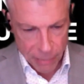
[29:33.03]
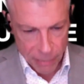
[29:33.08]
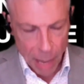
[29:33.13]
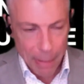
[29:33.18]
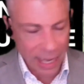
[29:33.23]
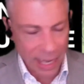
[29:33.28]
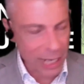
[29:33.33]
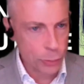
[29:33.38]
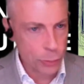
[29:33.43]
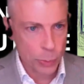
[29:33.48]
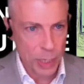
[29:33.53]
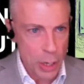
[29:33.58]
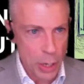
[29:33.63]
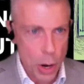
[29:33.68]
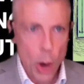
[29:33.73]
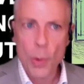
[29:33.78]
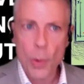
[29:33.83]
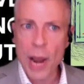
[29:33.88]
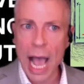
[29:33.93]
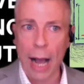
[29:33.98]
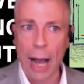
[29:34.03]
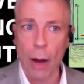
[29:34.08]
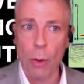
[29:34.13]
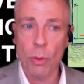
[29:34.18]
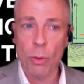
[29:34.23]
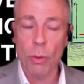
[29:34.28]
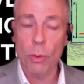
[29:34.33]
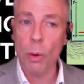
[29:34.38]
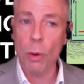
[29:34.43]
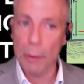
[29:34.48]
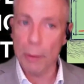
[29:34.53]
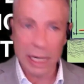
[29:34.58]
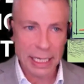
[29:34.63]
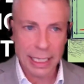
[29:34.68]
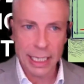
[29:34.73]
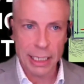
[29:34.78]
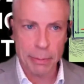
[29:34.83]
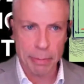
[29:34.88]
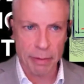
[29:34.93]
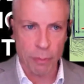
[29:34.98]
Because we know now what we
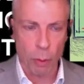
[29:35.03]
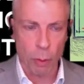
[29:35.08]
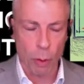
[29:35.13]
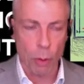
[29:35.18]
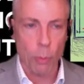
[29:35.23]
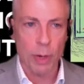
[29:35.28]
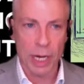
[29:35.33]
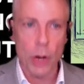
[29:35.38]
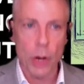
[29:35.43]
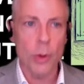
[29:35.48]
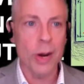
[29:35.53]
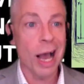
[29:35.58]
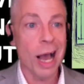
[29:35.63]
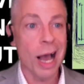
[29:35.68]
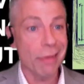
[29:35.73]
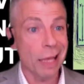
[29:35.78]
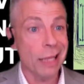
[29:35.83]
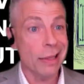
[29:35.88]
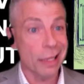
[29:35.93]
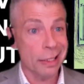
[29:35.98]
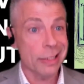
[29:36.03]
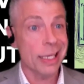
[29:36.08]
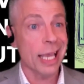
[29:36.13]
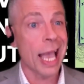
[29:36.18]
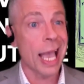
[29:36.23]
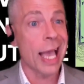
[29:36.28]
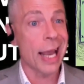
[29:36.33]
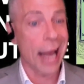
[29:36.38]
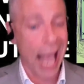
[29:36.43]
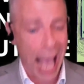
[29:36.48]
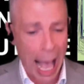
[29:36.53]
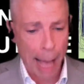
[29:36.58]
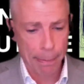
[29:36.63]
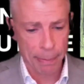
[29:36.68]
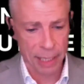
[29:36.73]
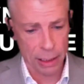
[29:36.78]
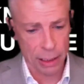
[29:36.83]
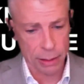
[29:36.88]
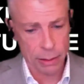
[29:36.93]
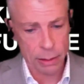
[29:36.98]
didn't before. We know now that this can happen.